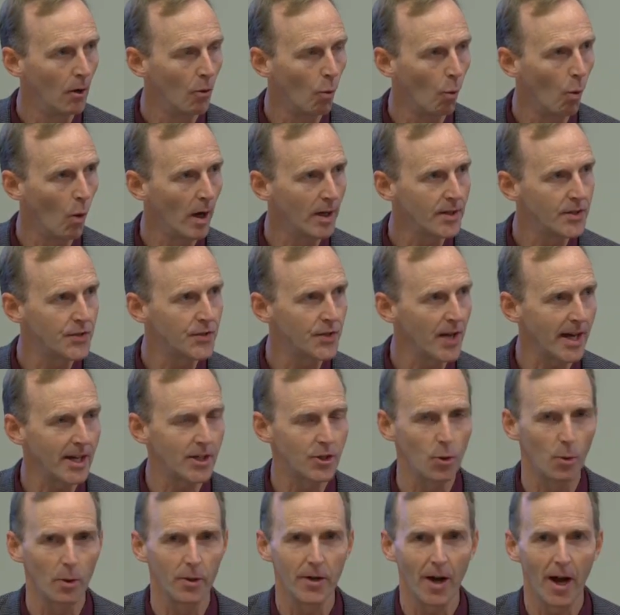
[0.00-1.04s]
one state
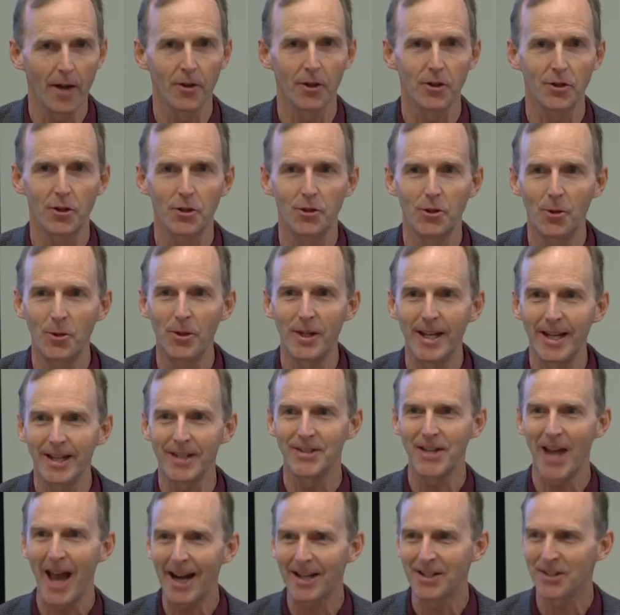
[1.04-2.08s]
to another to do the
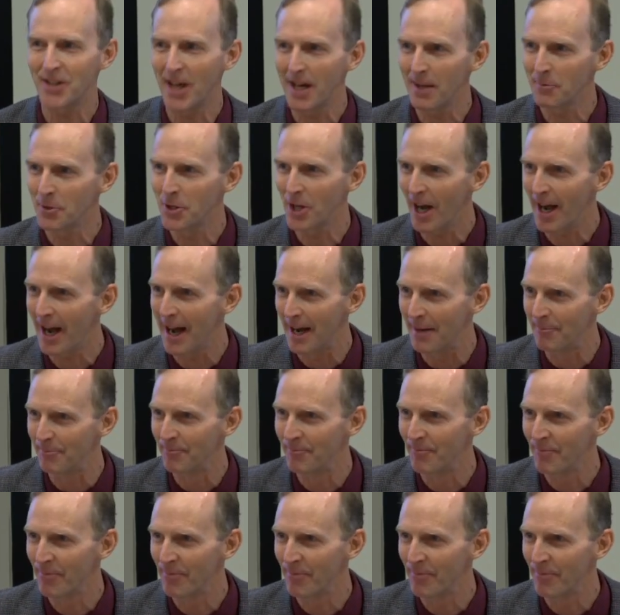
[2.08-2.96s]
exact same job.